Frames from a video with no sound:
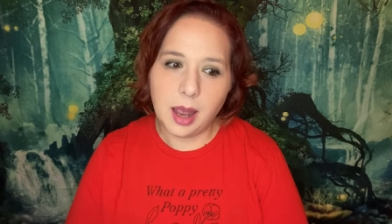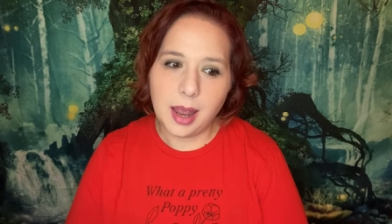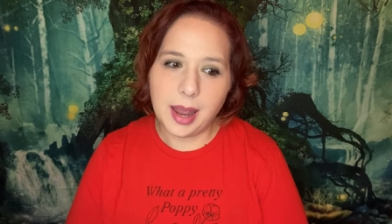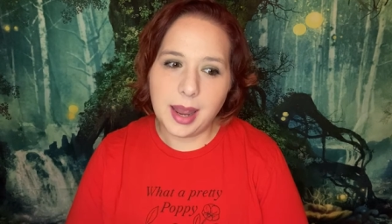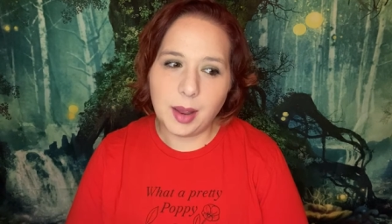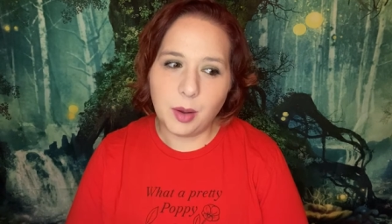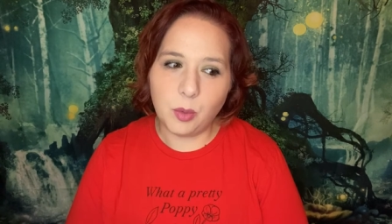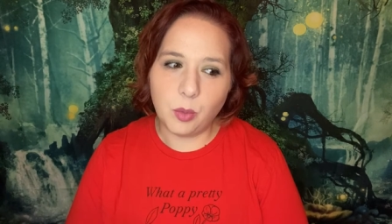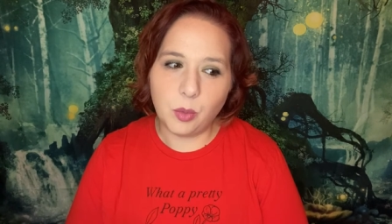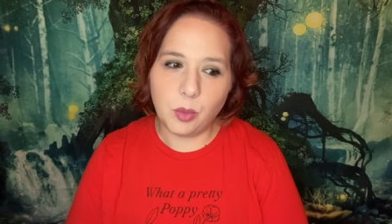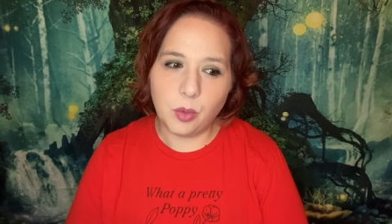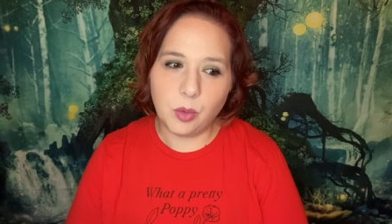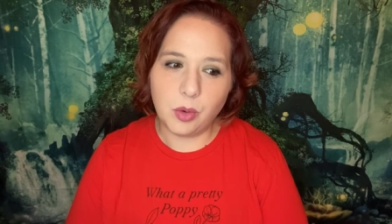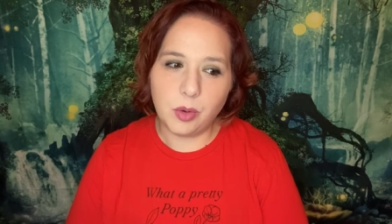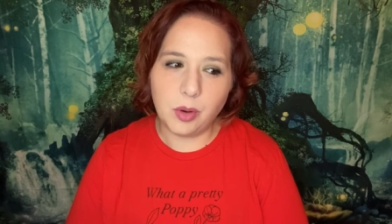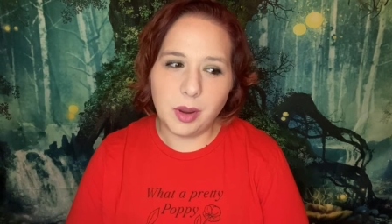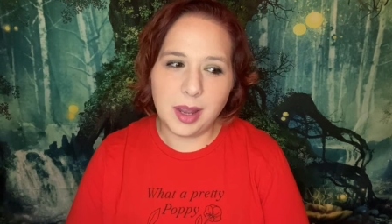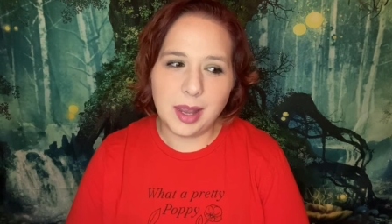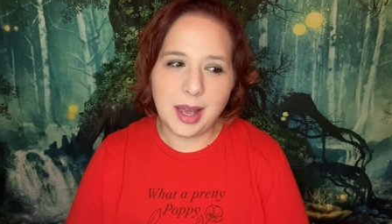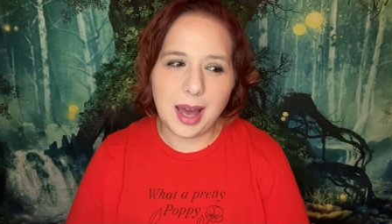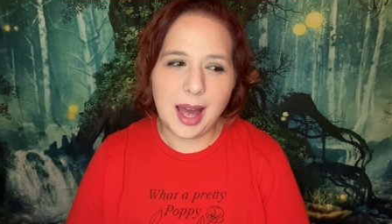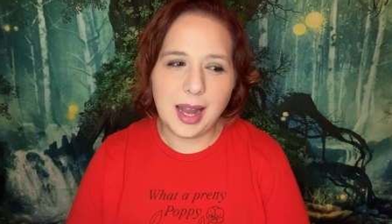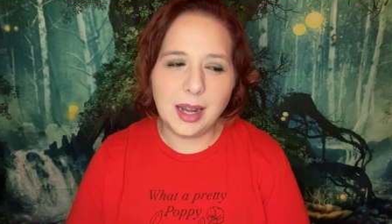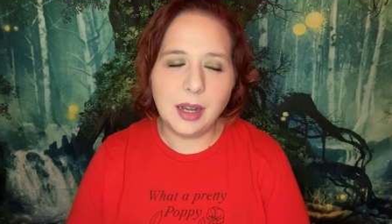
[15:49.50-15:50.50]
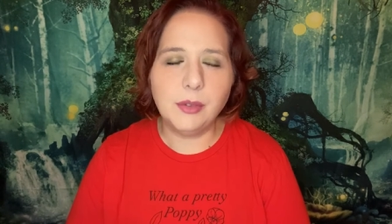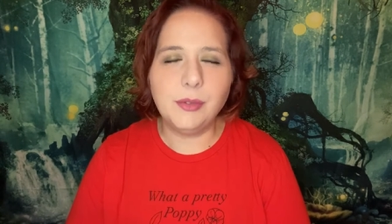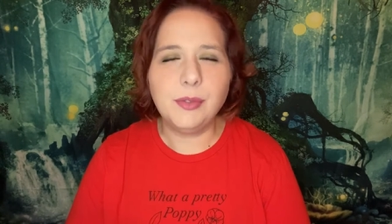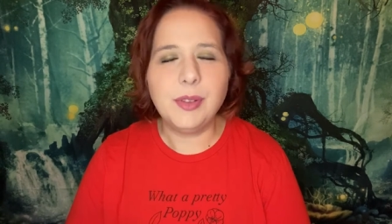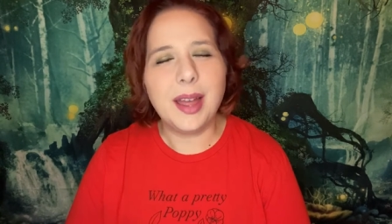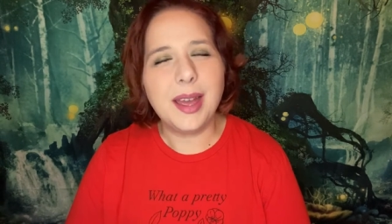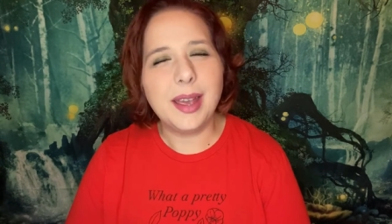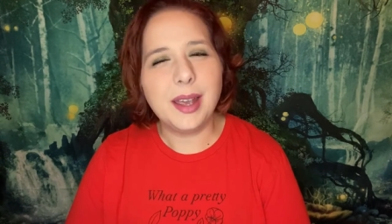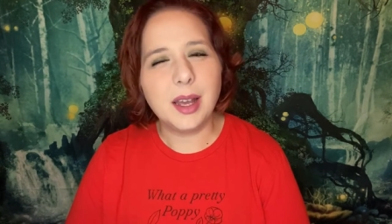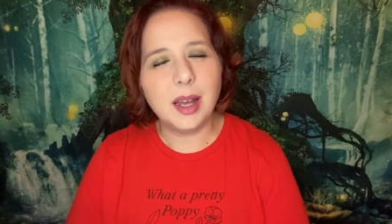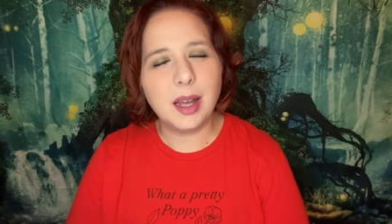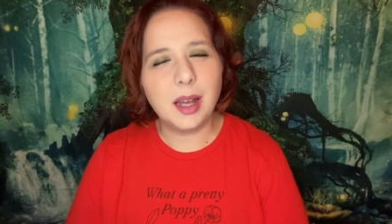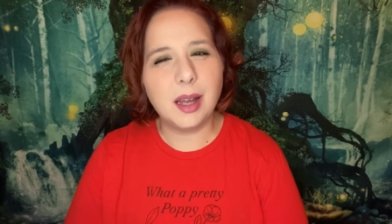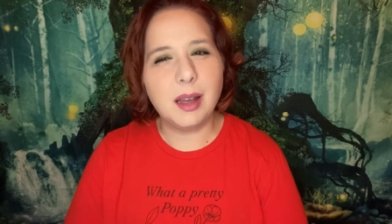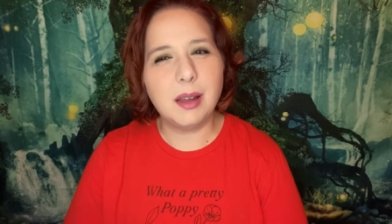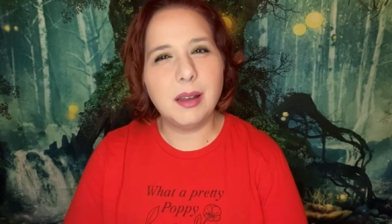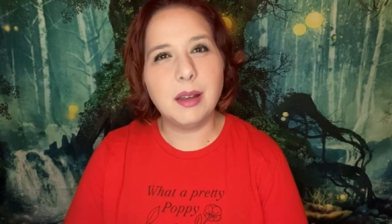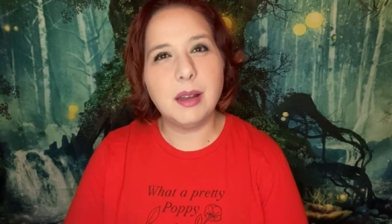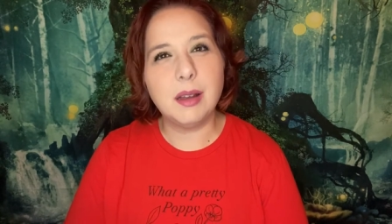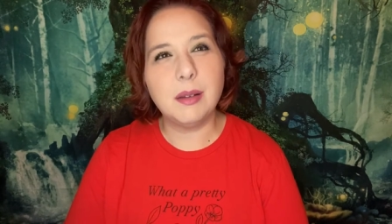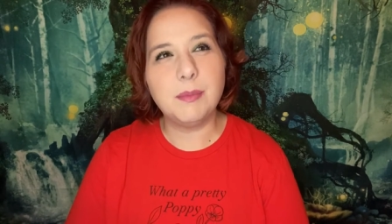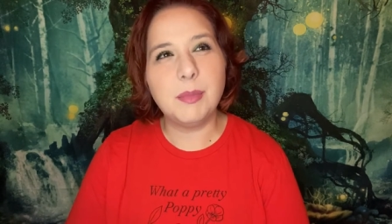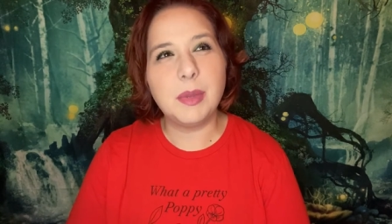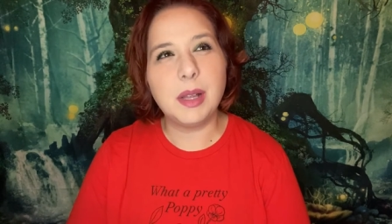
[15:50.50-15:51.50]
it it kind of like
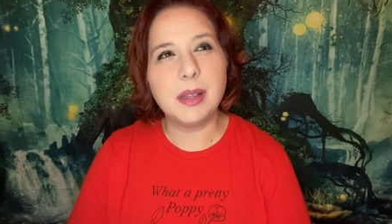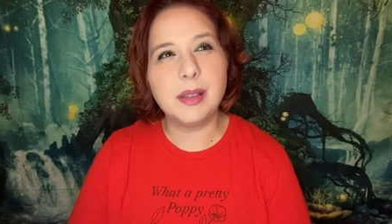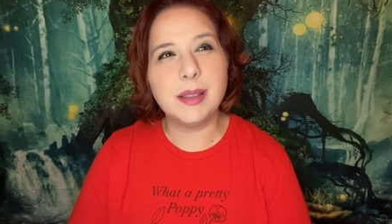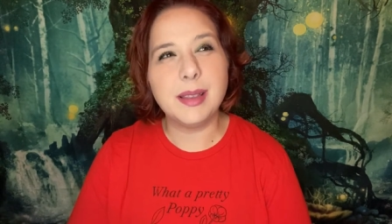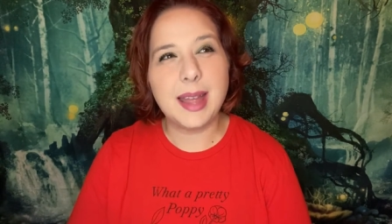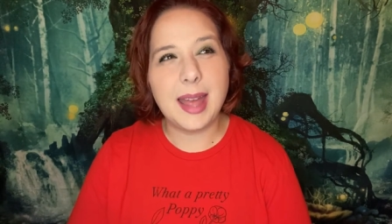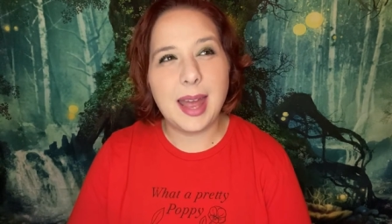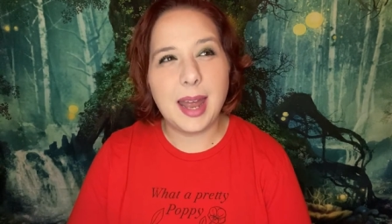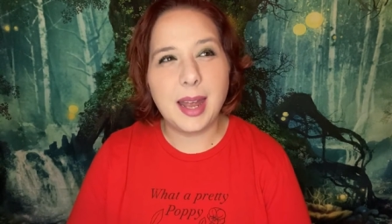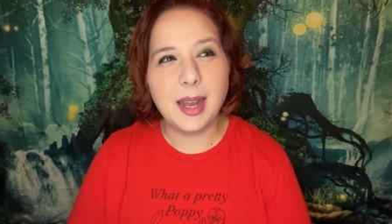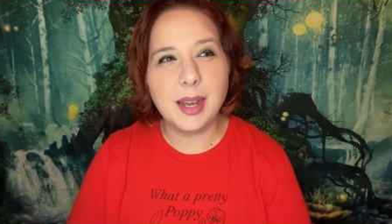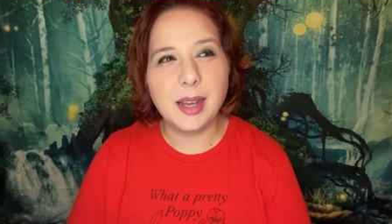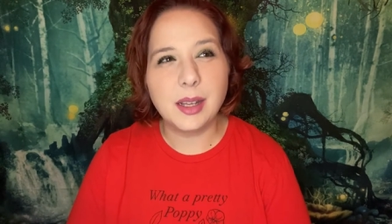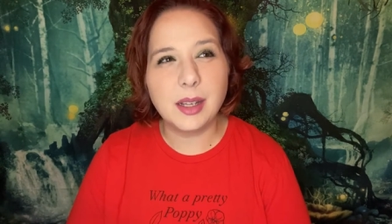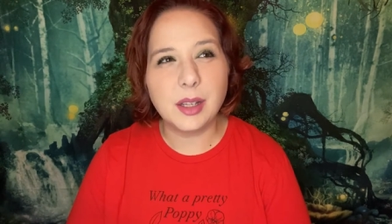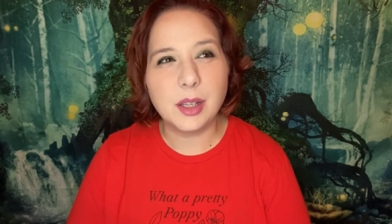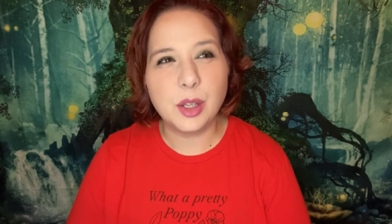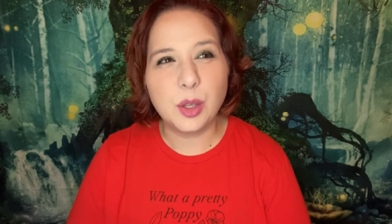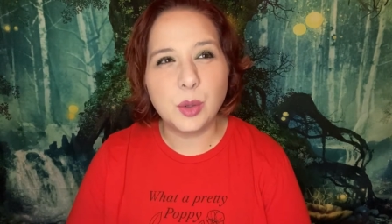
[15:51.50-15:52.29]
um led